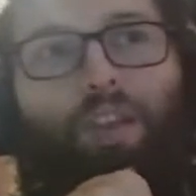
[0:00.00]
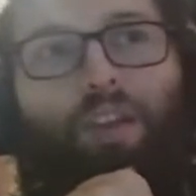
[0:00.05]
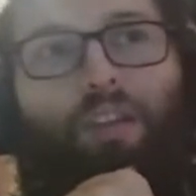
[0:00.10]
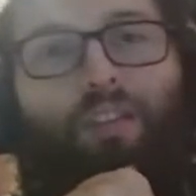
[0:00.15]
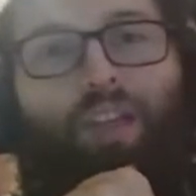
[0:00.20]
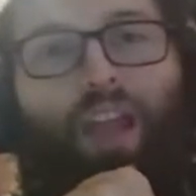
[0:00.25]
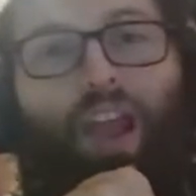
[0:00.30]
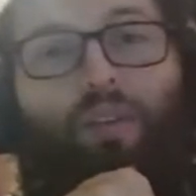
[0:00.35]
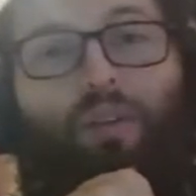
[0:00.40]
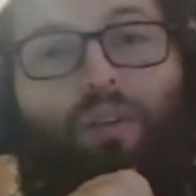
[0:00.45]

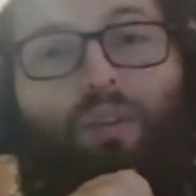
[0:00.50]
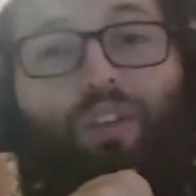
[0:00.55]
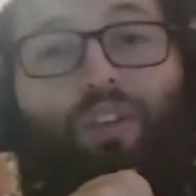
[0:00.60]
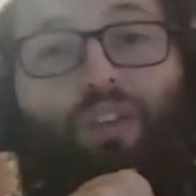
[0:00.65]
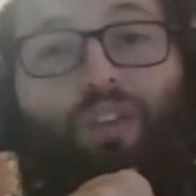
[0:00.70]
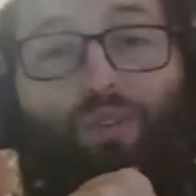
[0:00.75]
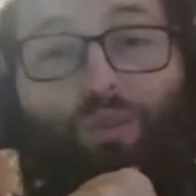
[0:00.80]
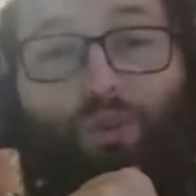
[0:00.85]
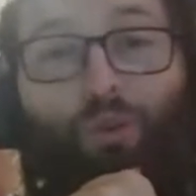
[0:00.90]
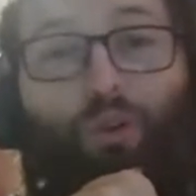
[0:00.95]
that was
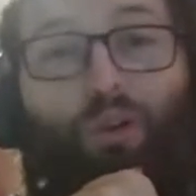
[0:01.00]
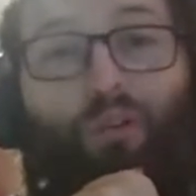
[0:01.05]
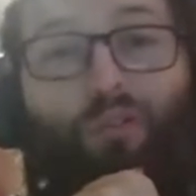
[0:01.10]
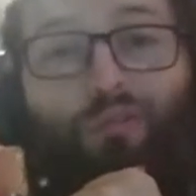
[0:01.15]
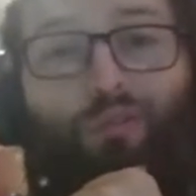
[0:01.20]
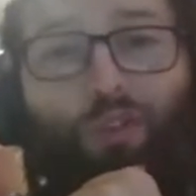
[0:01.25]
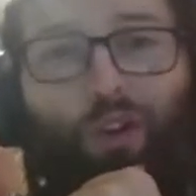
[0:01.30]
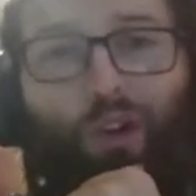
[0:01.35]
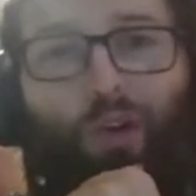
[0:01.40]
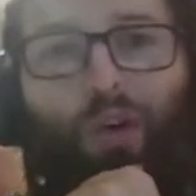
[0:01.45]
a cool
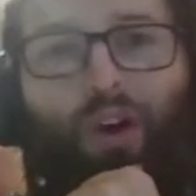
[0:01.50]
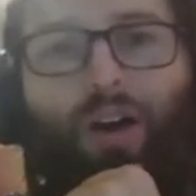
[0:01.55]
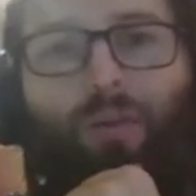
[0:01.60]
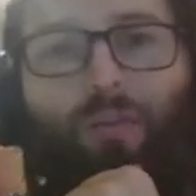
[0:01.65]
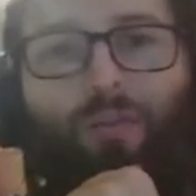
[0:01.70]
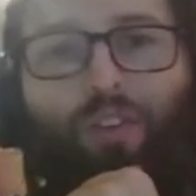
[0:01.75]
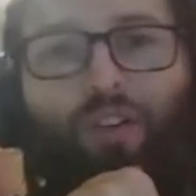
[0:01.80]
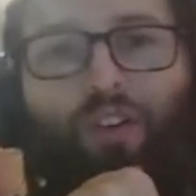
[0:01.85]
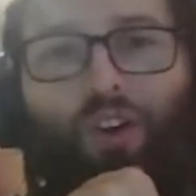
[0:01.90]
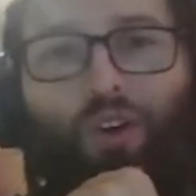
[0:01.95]
follow
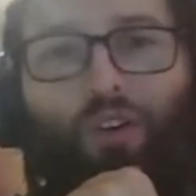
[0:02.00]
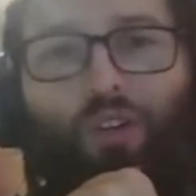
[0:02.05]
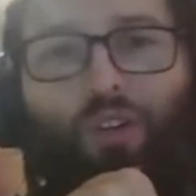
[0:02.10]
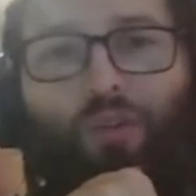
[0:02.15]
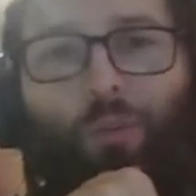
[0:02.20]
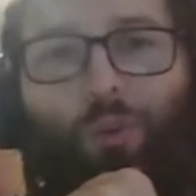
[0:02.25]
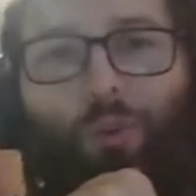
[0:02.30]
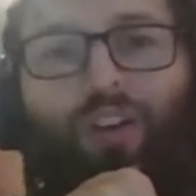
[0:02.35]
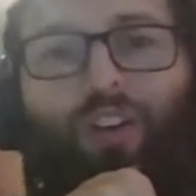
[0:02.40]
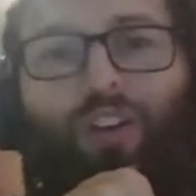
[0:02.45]
up to
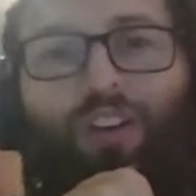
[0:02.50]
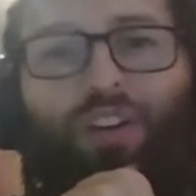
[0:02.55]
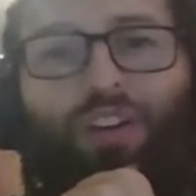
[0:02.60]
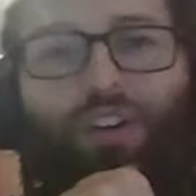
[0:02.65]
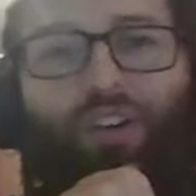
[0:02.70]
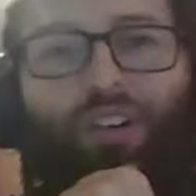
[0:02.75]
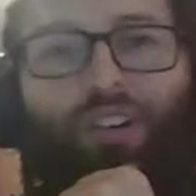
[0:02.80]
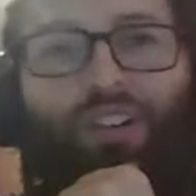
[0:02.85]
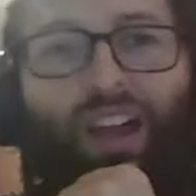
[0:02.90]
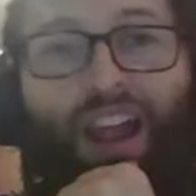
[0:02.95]
Ghost
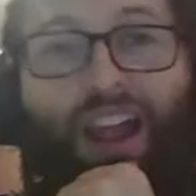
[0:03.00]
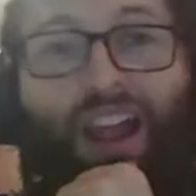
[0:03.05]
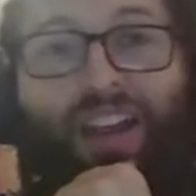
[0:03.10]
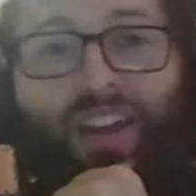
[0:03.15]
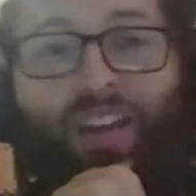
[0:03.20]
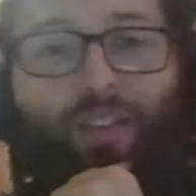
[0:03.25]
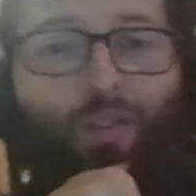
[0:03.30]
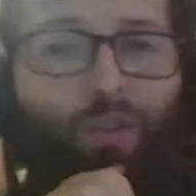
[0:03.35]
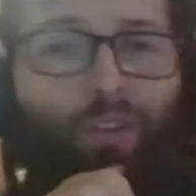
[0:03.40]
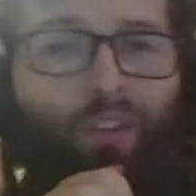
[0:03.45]
Protocol, and
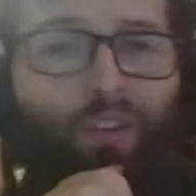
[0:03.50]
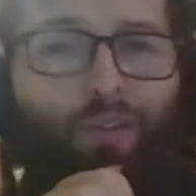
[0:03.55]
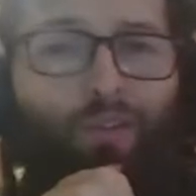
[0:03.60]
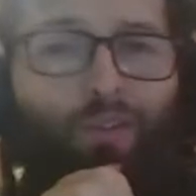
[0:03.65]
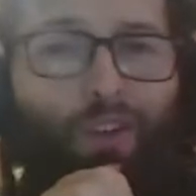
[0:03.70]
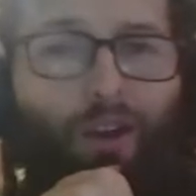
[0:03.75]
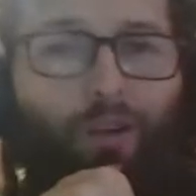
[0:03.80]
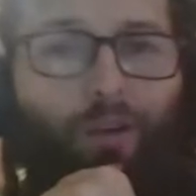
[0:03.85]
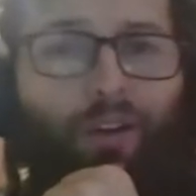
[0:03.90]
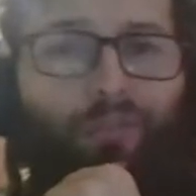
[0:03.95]
it was a
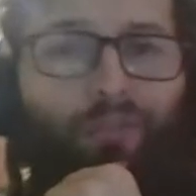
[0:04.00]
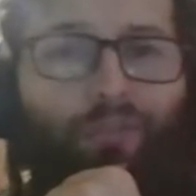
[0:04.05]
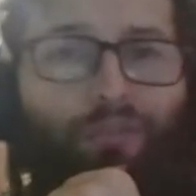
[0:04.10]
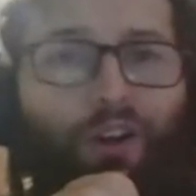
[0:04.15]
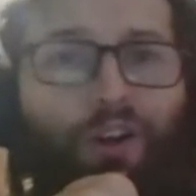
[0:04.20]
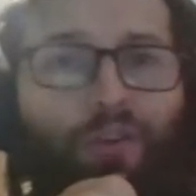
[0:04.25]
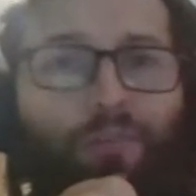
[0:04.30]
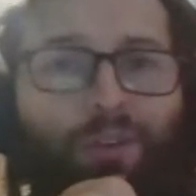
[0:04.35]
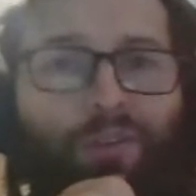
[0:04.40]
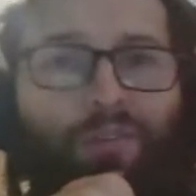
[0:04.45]
very
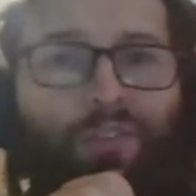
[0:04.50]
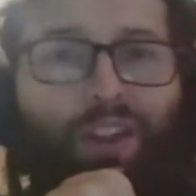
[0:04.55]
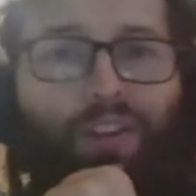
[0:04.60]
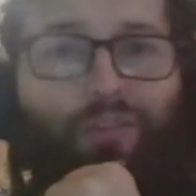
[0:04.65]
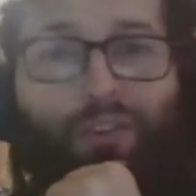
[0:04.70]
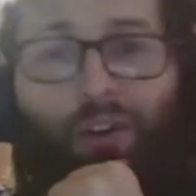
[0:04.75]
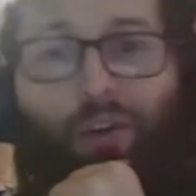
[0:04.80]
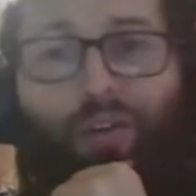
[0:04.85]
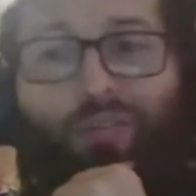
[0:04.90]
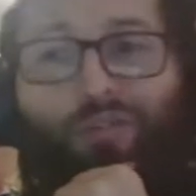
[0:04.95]
fun movie, a
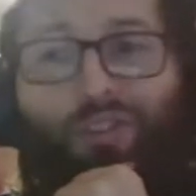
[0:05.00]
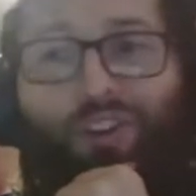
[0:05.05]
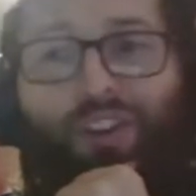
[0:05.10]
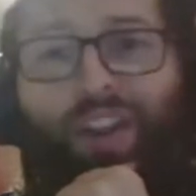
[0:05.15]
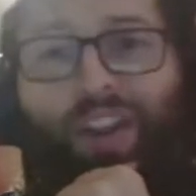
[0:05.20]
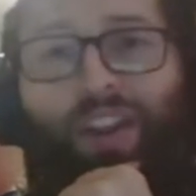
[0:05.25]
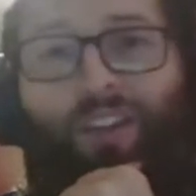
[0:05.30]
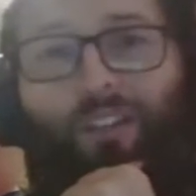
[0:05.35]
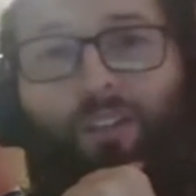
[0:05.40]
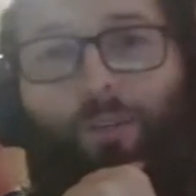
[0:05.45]
very fun
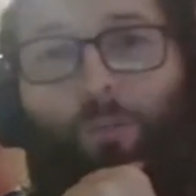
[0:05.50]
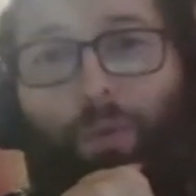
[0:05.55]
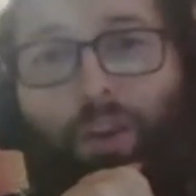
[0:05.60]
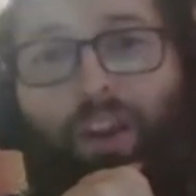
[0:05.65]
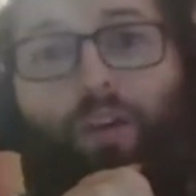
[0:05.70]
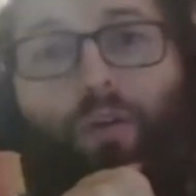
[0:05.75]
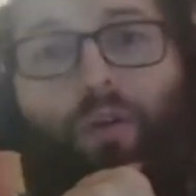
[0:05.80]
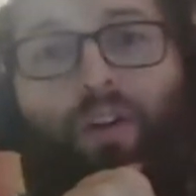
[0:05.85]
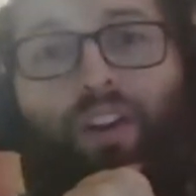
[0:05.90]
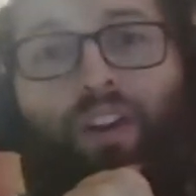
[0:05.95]

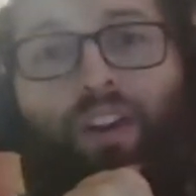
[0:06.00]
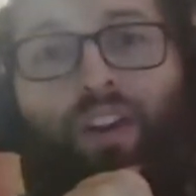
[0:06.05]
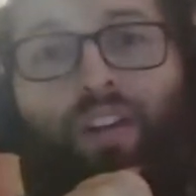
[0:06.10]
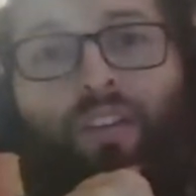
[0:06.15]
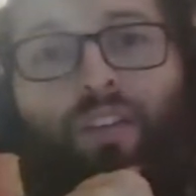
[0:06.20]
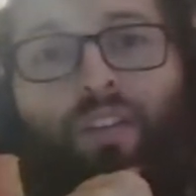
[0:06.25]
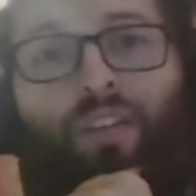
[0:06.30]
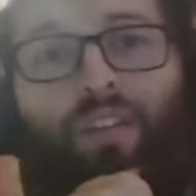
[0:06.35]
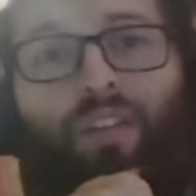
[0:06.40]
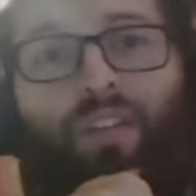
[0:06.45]

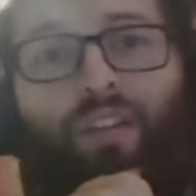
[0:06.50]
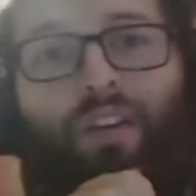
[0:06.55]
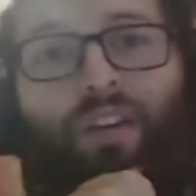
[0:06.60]
experience.